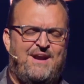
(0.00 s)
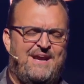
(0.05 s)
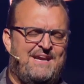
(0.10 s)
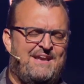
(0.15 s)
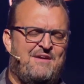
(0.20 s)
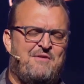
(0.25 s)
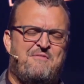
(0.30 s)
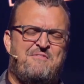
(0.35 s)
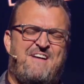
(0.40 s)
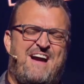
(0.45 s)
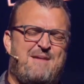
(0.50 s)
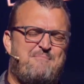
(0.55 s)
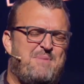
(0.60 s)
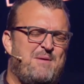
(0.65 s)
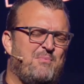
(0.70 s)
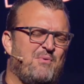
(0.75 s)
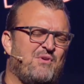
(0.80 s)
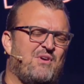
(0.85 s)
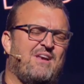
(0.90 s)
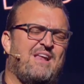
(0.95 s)
and invite
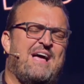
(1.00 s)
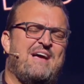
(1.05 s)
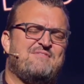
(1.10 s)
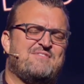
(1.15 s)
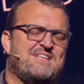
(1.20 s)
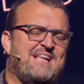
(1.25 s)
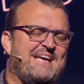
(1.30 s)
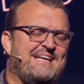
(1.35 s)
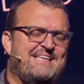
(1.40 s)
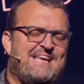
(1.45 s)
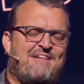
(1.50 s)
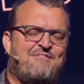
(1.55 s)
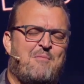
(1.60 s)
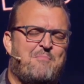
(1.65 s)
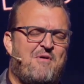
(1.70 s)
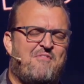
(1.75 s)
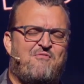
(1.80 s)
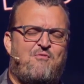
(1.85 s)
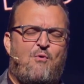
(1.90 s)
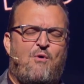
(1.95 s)
people in their lives like never
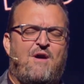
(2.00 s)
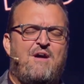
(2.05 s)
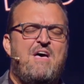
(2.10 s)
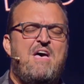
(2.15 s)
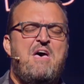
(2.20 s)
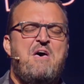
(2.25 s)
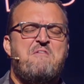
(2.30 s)
before.